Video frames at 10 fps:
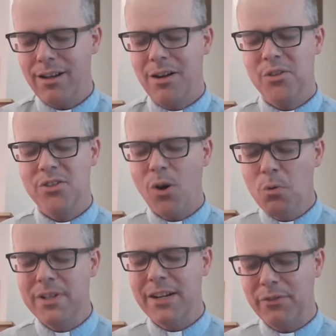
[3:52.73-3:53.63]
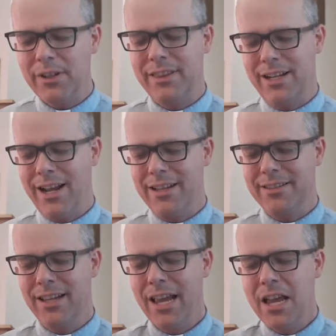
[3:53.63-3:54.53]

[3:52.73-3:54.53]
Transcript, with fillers: are so different than us.